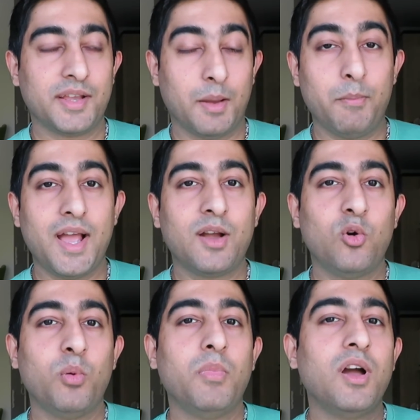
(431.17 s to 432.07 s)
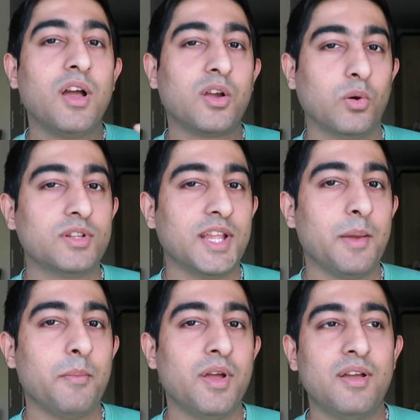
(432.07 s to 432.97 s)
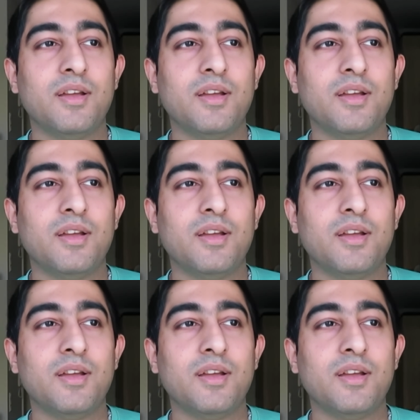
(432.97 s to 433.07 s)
come back home, cook them,